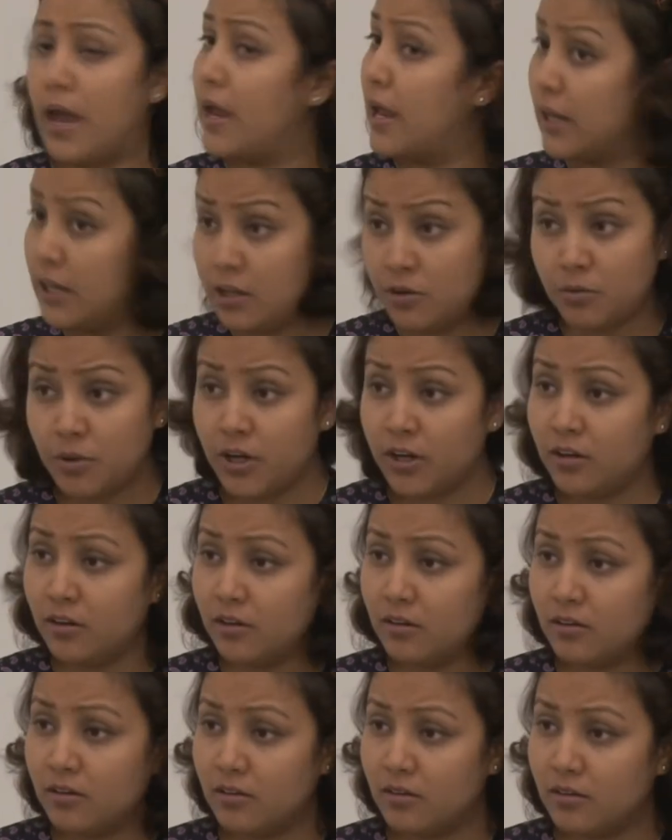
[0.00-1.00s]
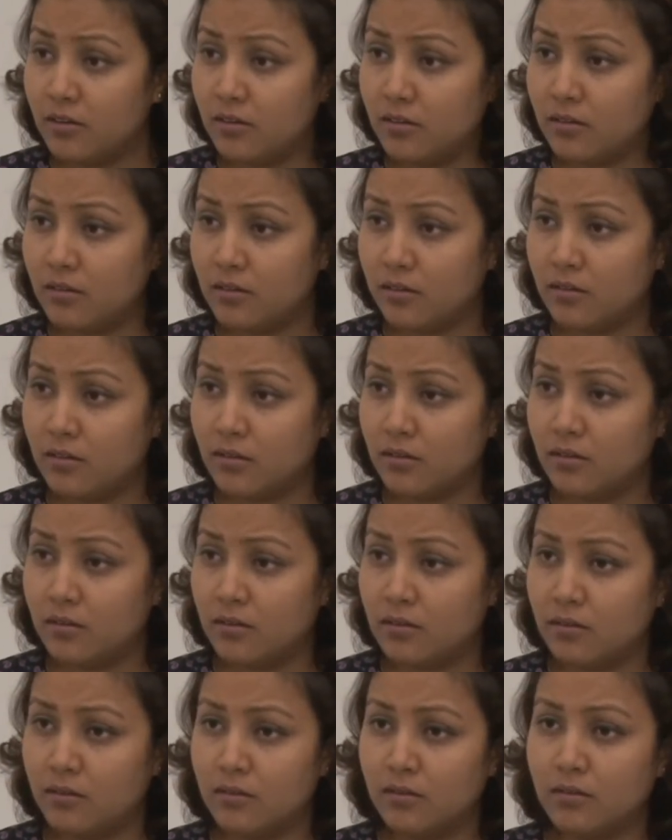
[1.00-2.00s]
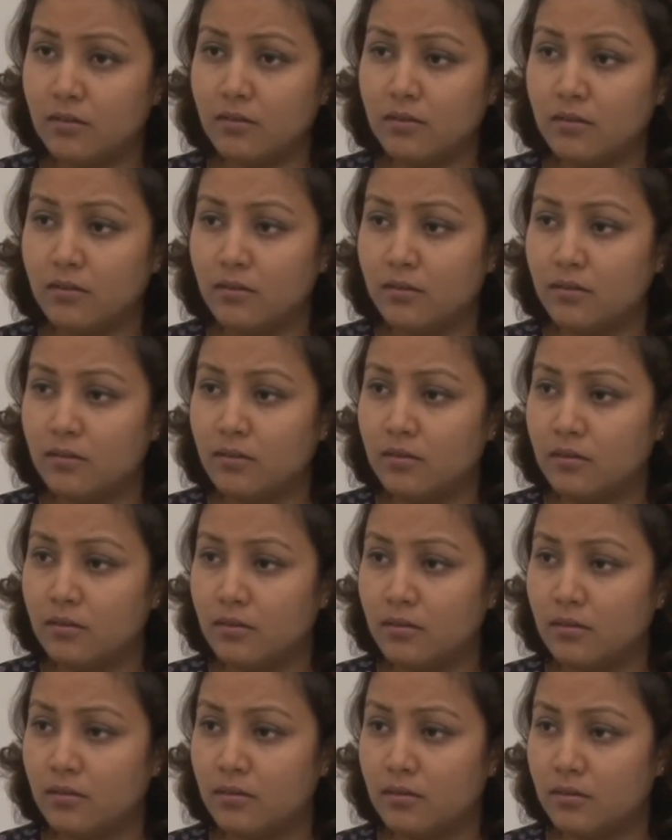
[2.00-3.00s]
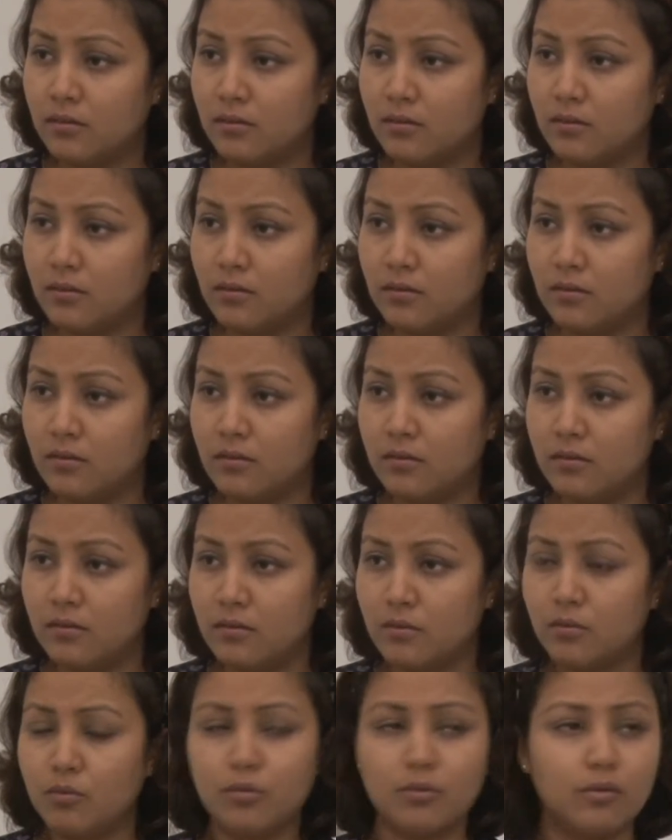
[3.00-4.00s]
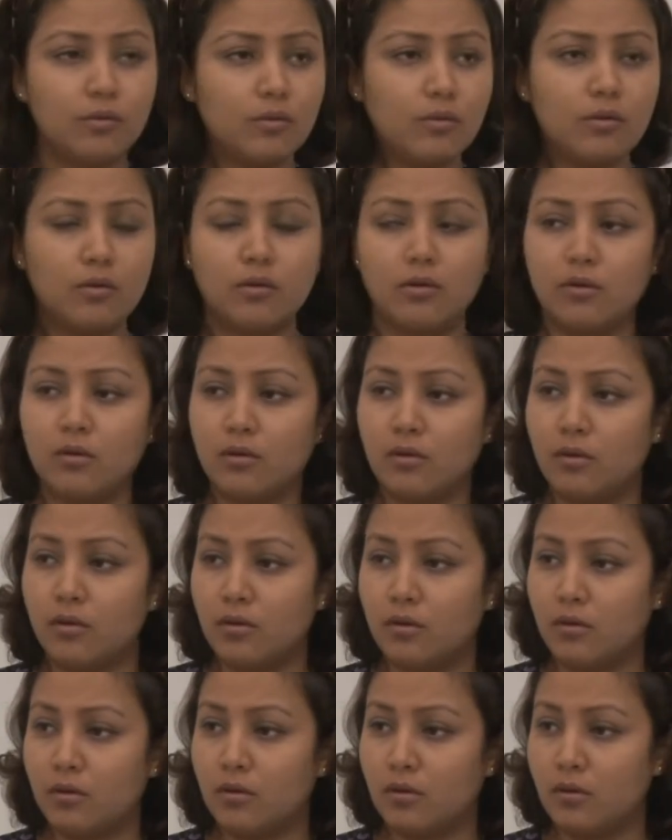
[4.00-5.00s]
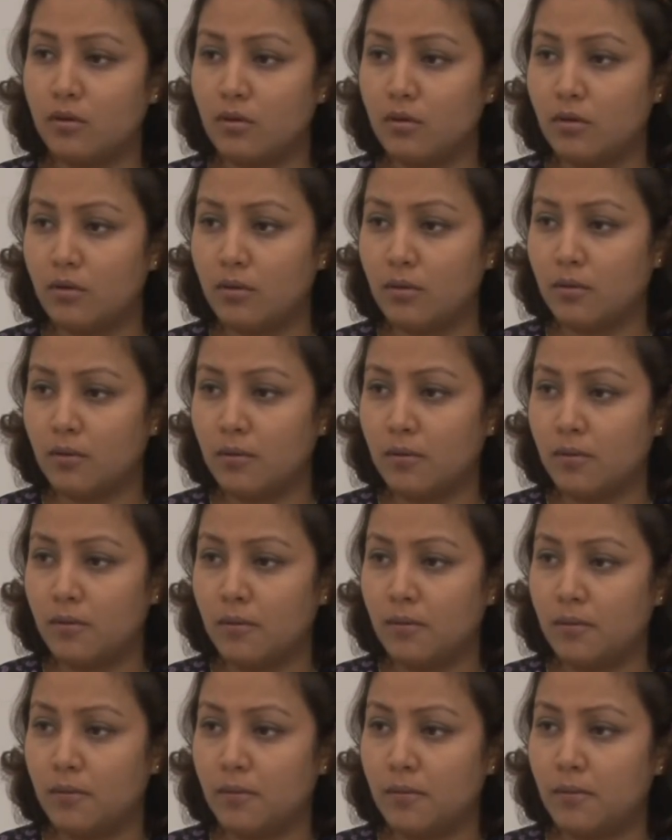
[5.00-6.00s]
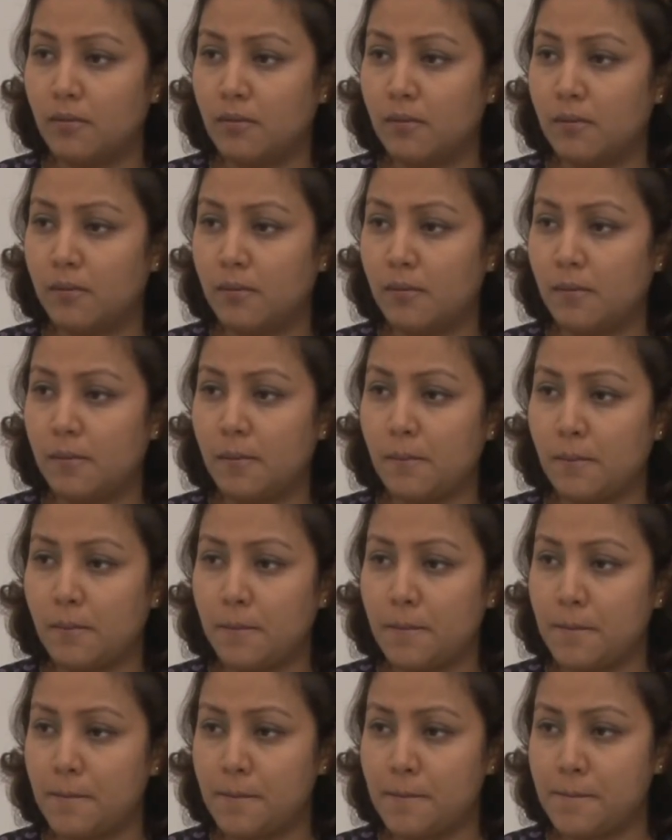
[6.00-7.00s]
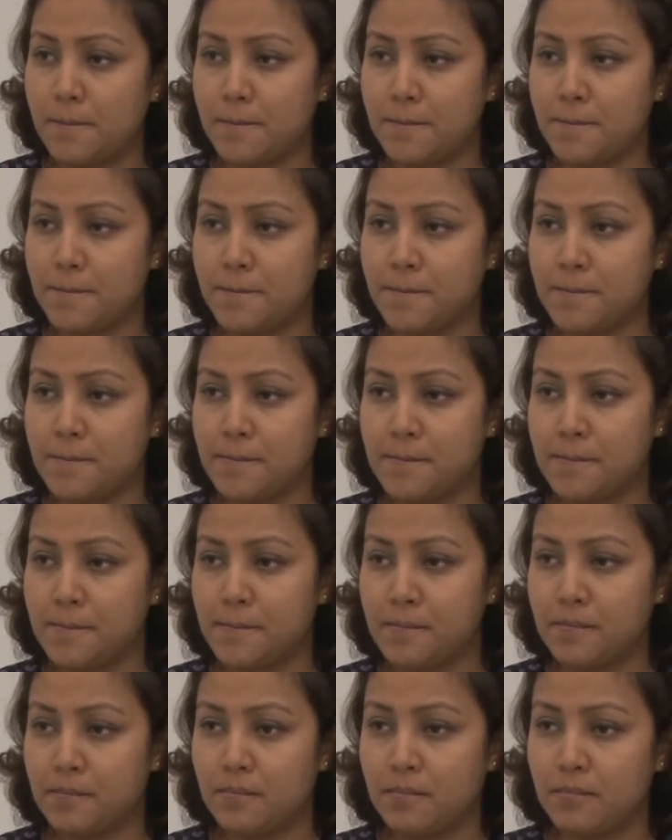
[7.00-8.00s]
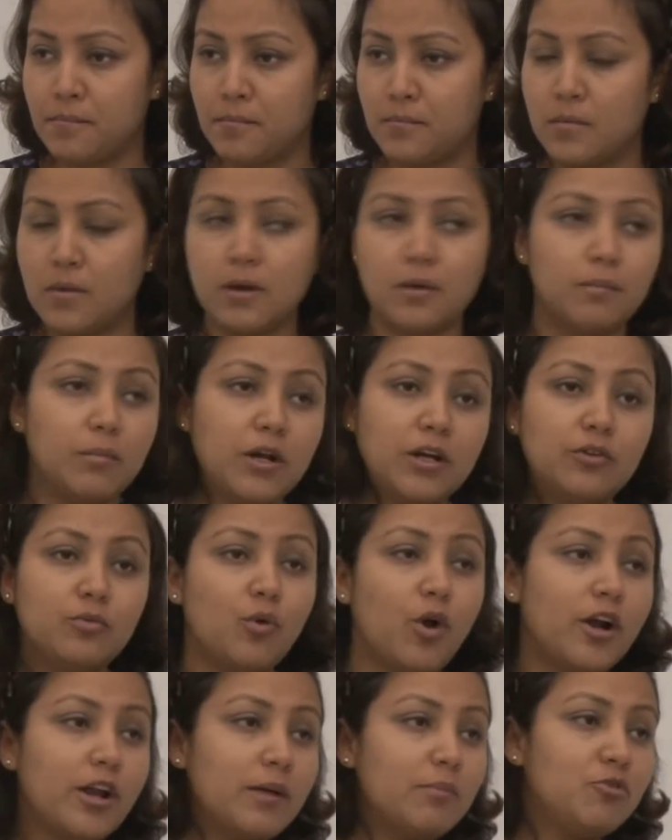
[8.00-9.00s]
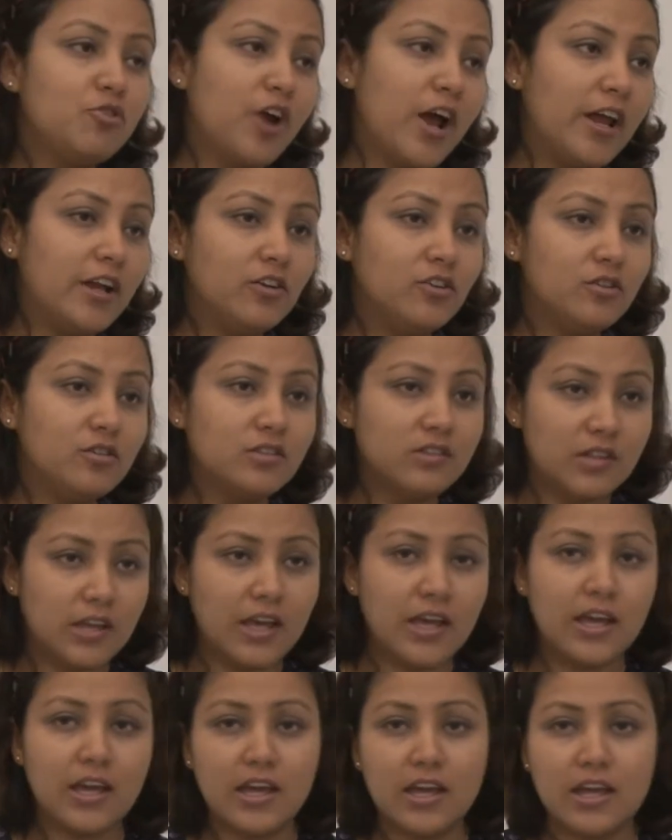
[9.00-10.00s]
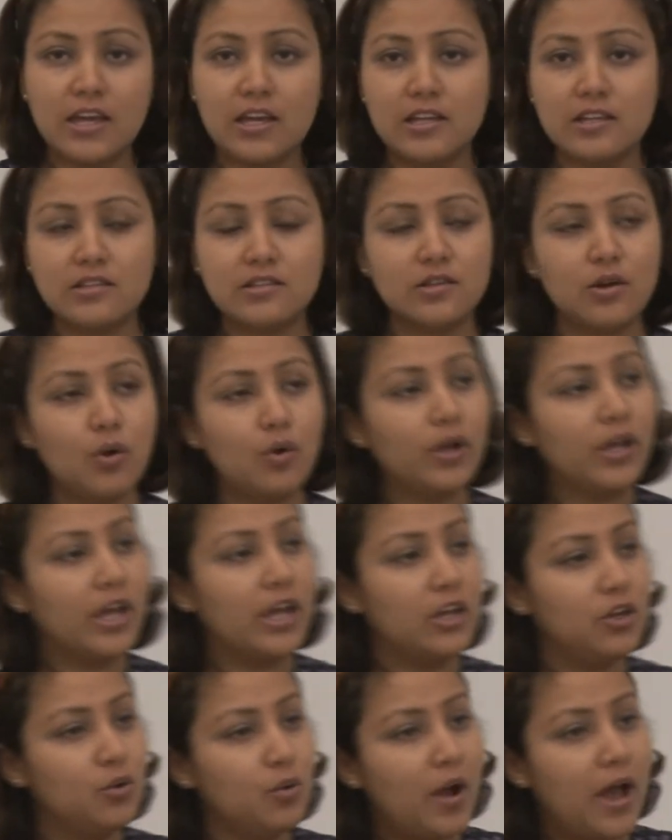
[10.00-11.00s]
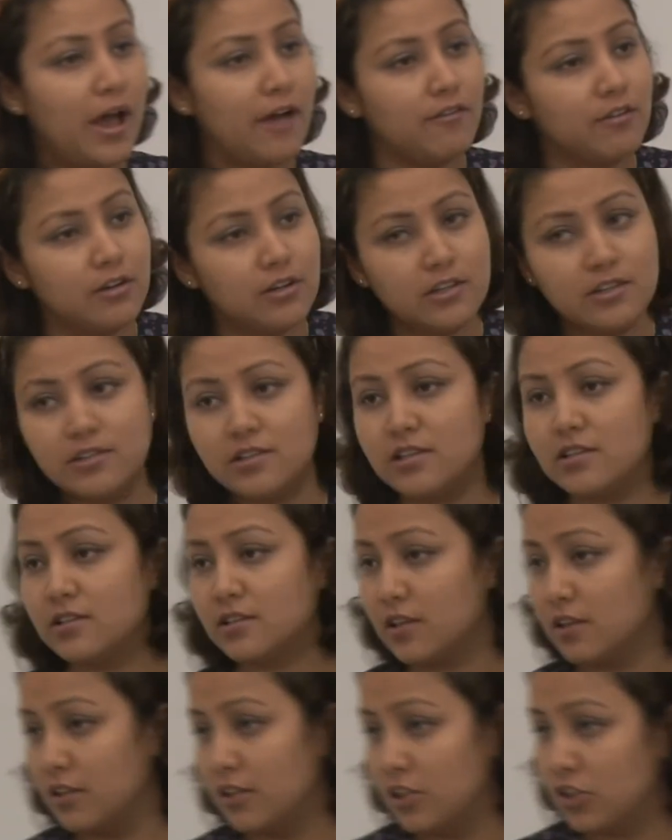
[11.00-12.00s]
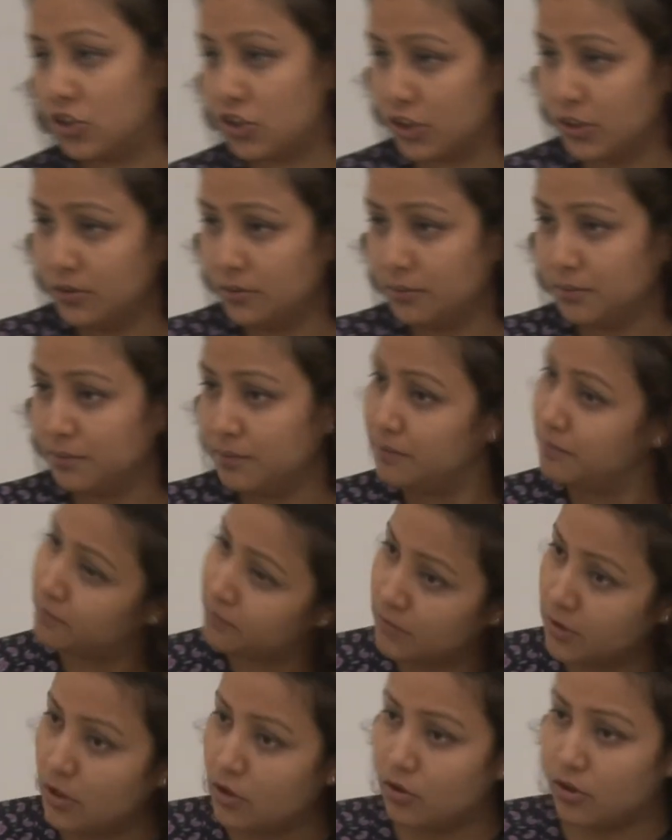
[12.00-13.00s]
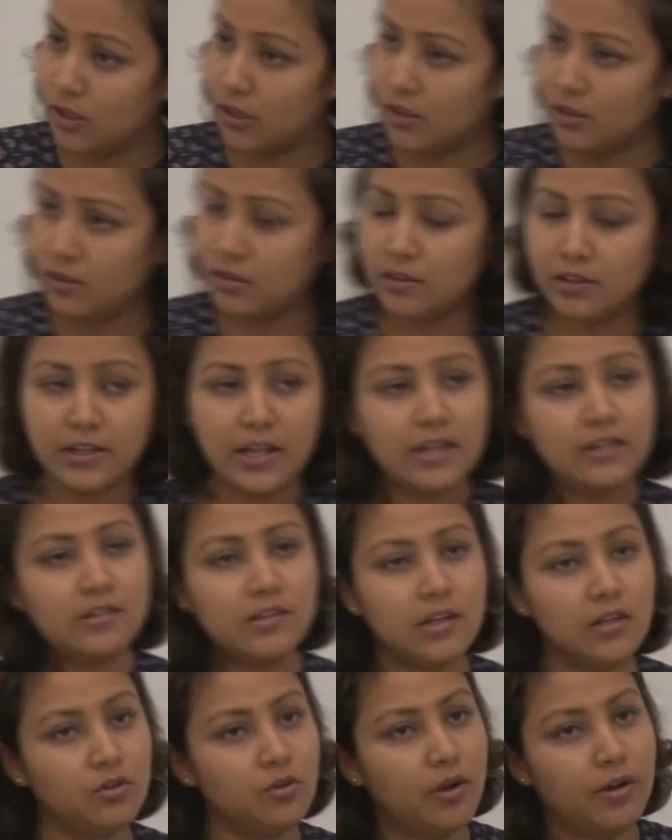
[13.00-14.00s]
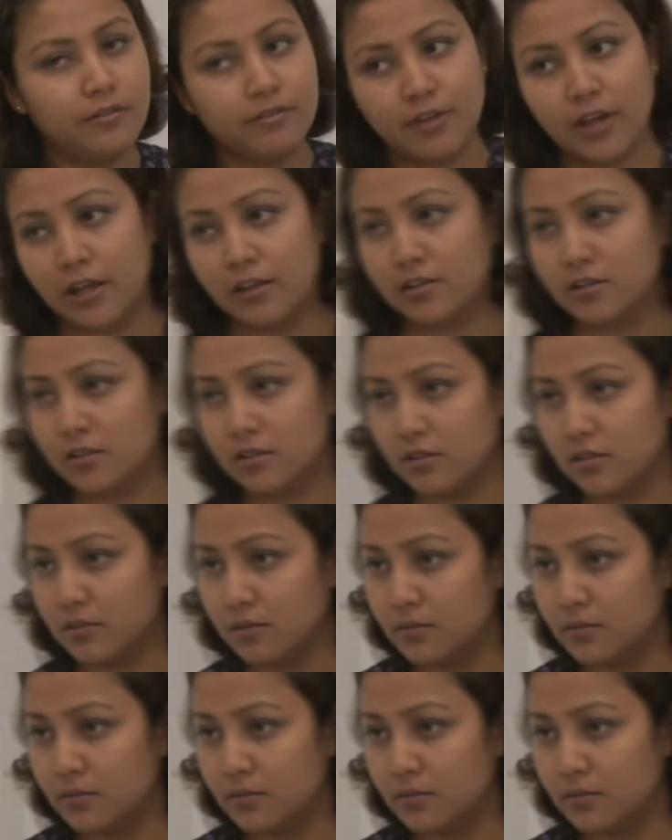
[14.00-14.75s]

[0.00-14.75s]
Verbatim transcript: Anywhere? Yes. Yeah. Dumping is illegal. It used to be legal like in the 70s no longer legal. But what I'm trying to say is, okay, you have a disease condition, okay? Let's say you have cancer,